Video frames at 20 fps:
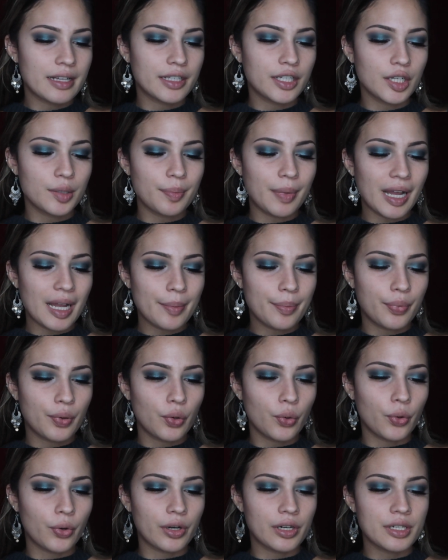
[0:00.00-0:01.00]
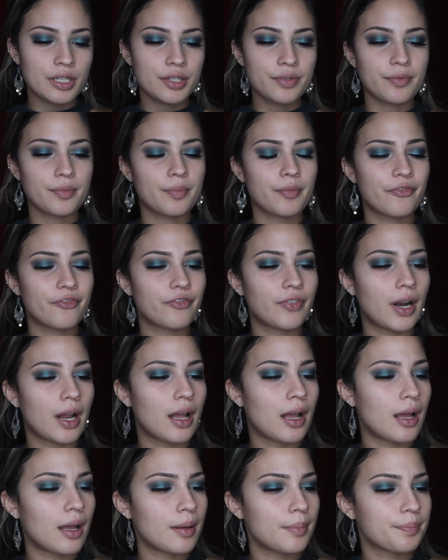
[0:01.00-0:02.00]
Goodbye Pores
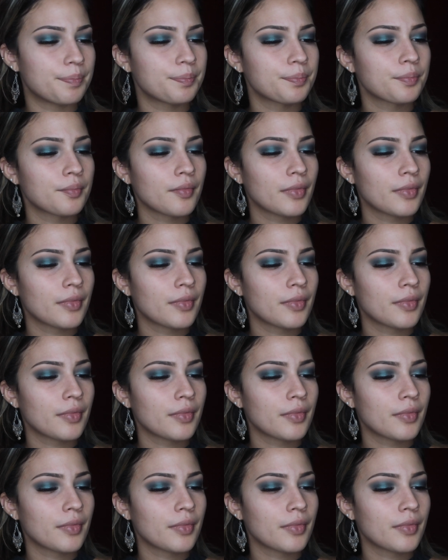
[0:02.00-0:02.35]
from